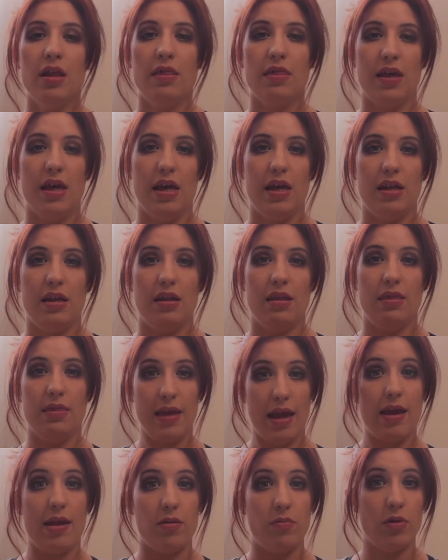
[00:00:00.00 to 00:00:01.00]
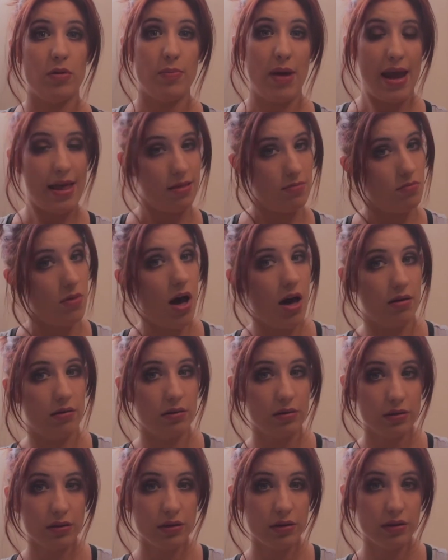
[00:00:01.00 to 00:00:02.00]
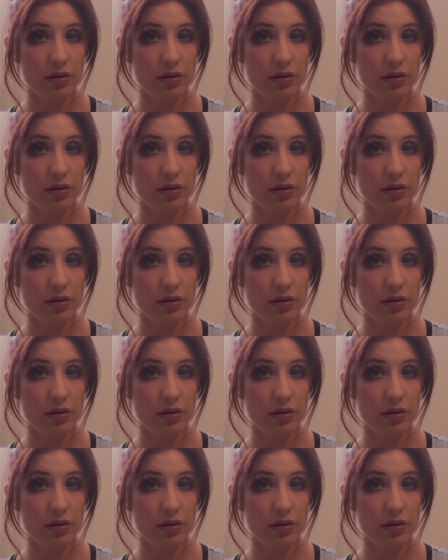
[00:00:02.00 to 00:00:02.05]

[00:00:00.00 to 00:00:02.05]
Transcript: then they would pay the model.